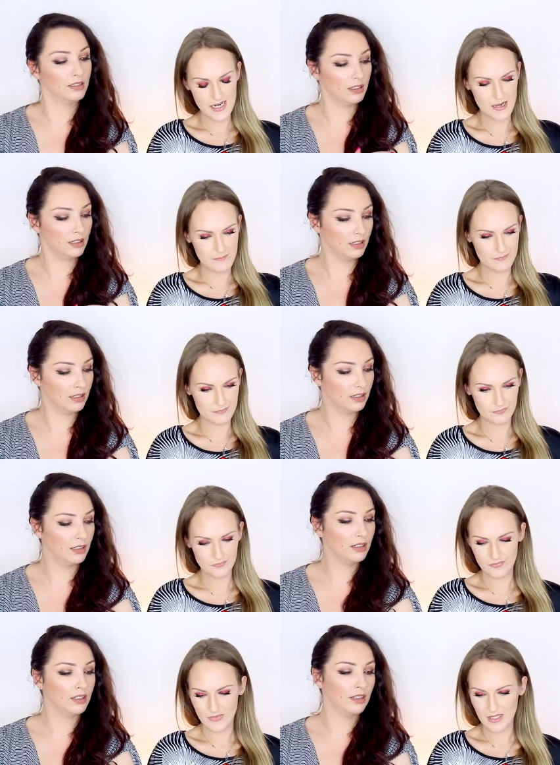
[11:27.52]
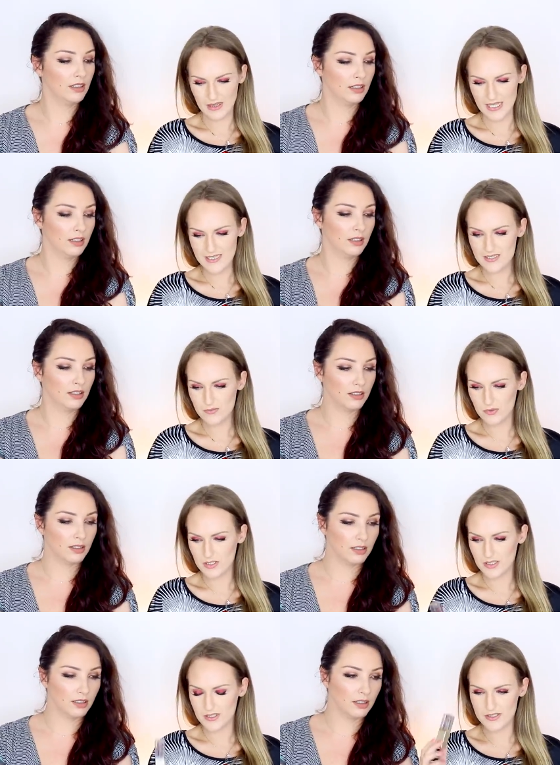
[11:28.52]
Speaker 1: um, this
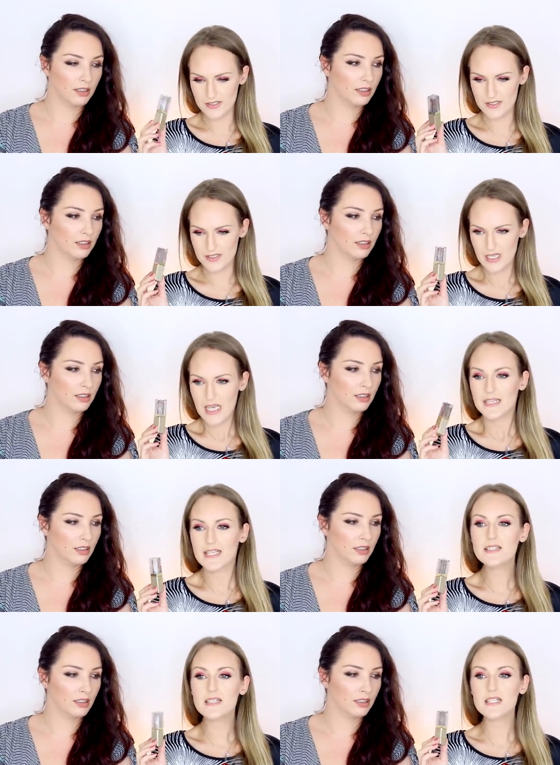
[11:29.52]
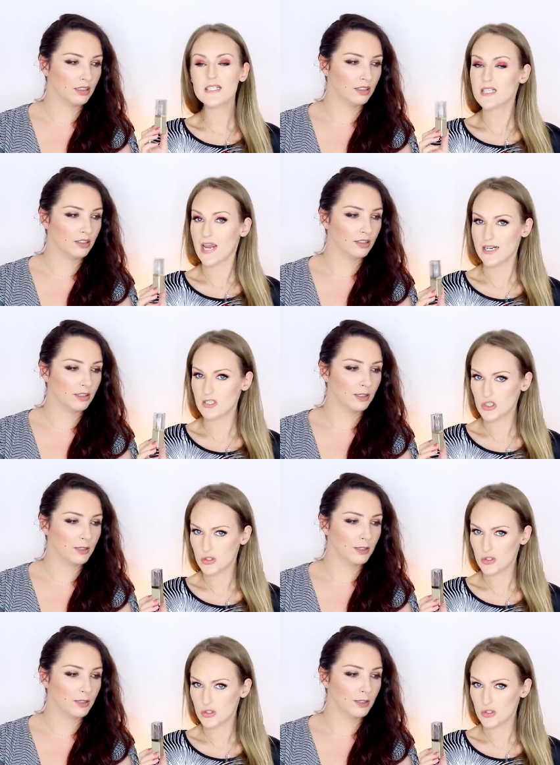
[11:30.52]
was... This didn't take